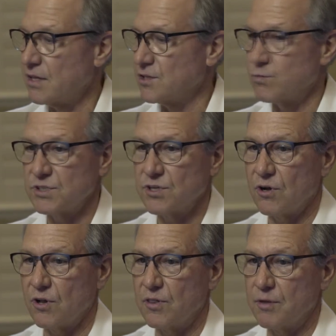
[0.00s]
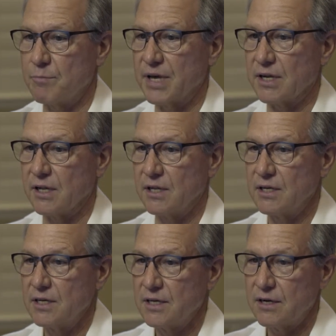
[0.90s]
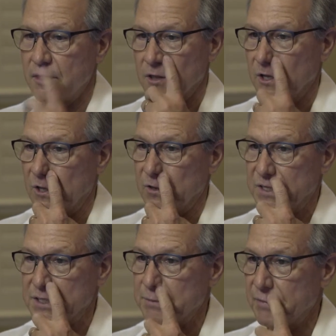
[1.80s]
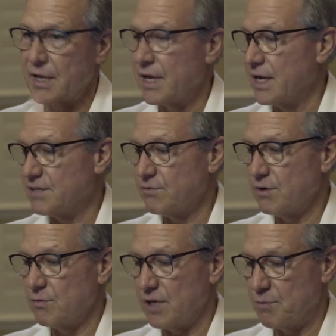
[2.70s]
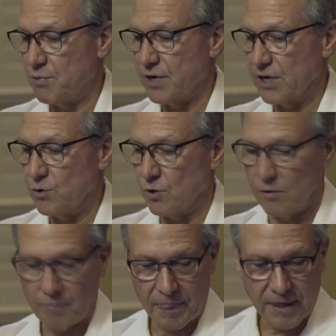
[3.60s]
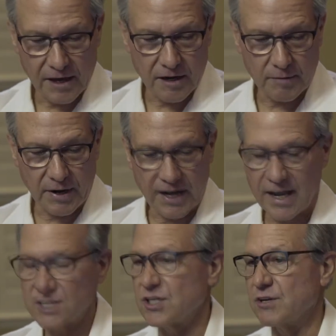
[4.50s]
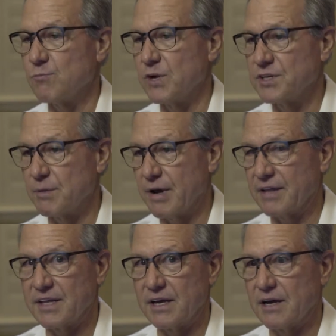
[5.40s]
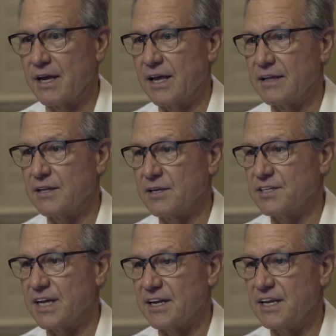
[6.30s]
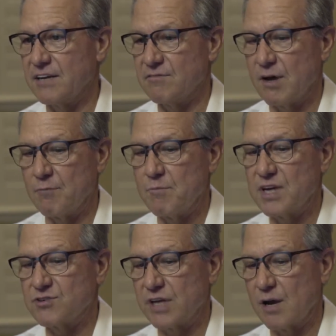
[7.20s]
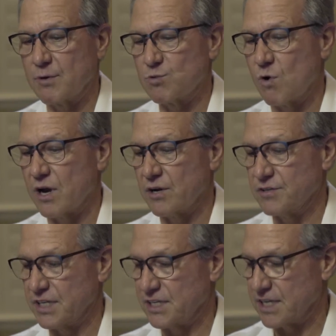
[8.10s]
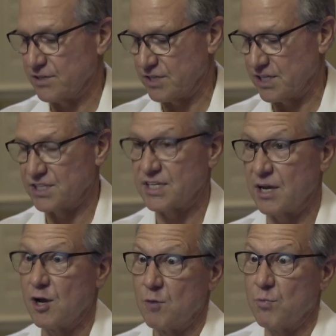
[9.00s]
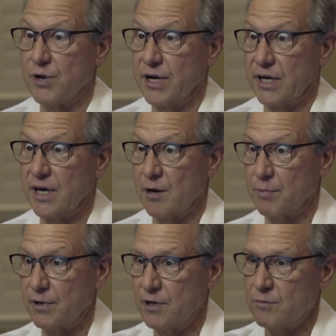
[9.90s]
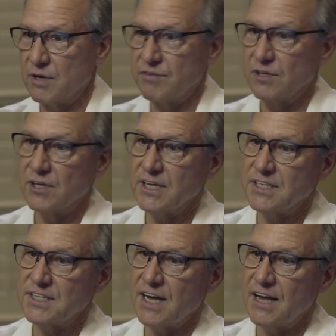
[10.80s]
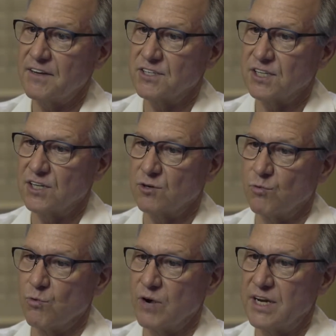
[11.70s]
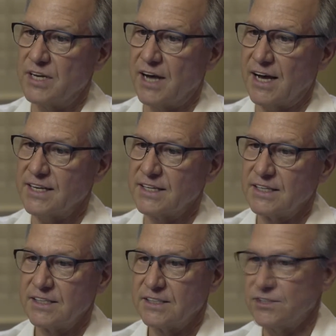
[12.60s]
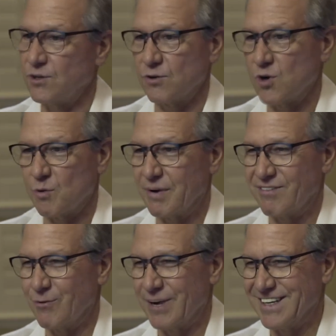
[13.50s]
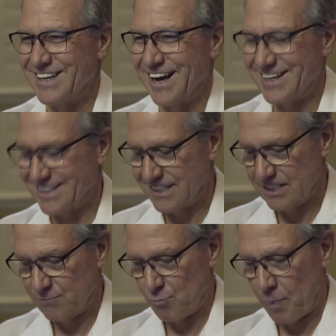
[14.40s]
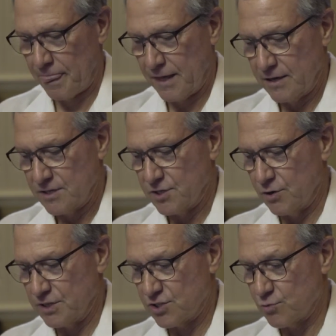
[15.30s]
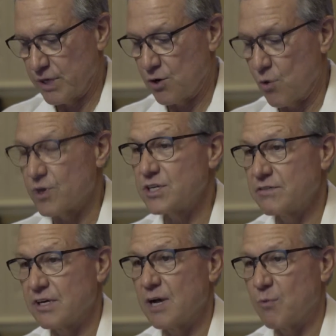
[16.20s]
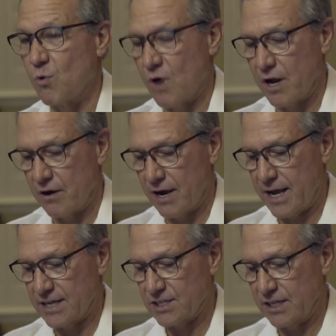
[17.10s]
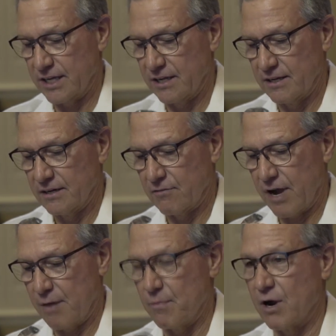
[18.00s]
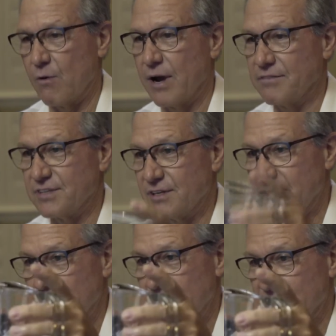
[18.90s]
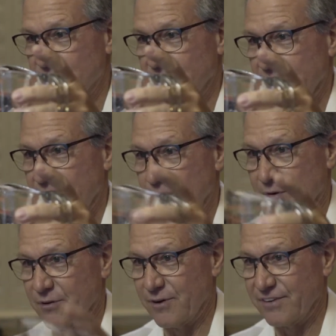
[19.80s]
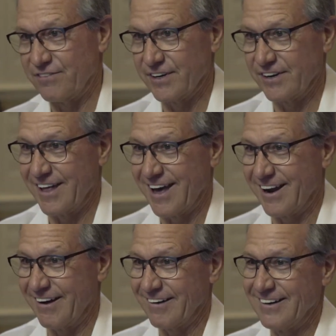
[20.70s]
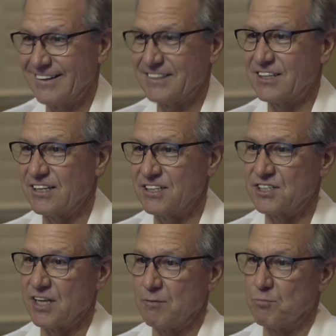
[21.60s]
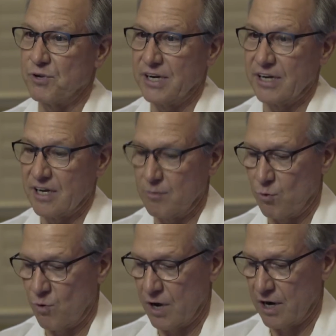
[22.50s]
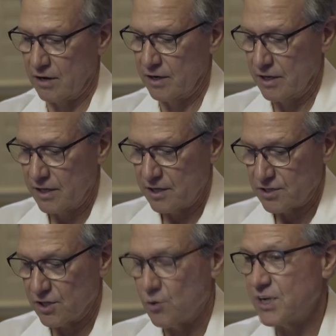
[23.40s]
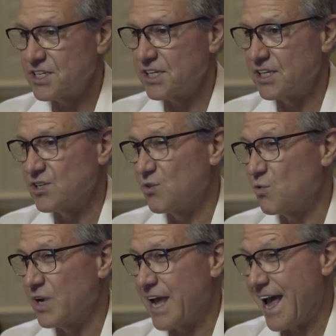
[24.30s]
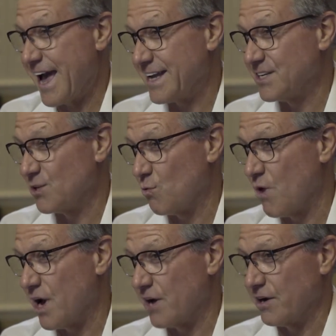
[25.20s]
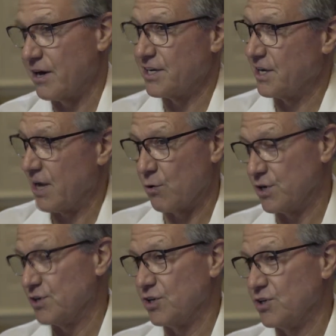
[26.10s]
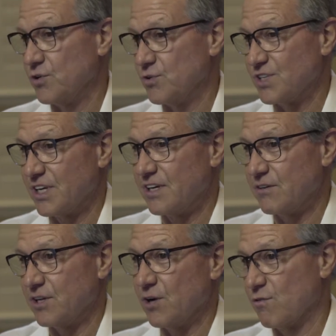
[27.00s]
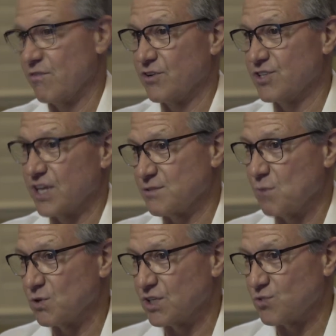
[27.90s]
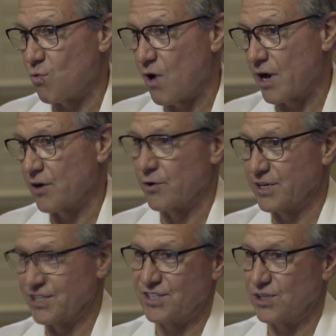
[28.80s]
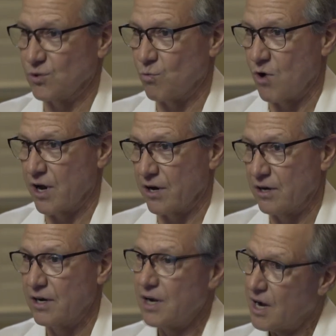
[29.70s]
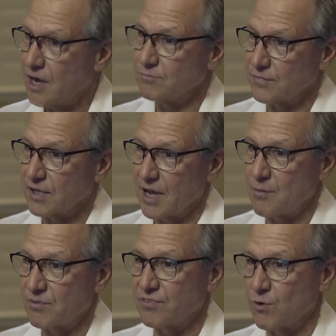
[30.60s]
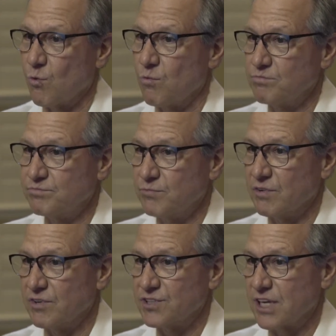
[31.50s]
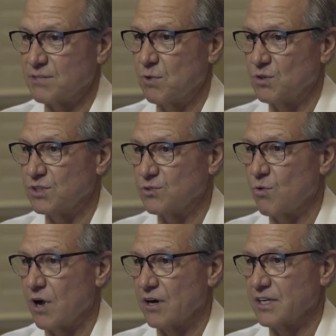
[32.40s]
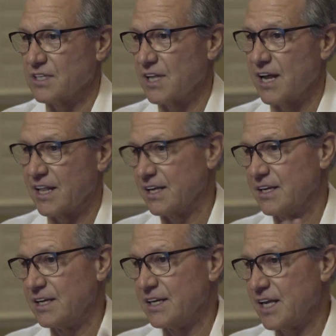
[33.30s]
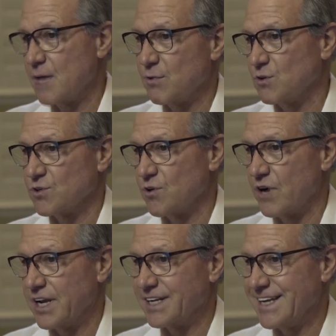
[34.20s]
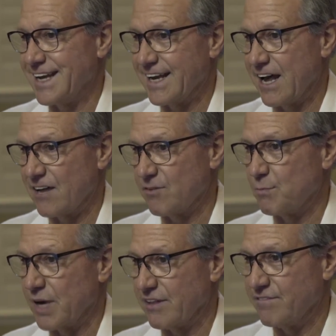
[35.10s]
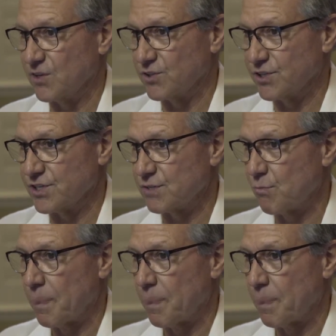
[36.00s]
This one's called the Petal, or the Lotus, and it's really pretty cool. I actually went about the technique of measuring how much water goes in, because I used to just say, put in a cup. But if you look inside, there's a little red dot. Don't go above the red dot. So it's 3/4 of a cup of water. I actually grabbed my wife's measuring cup in order to figure that out, instead of just saying, put in a cup of water. So the question is, what do you add to the water? Or do you use reverse osmosis water or distilled water? I prefer reverse osmosis water, because a lot of the chemicals are already taken out of it by the filters.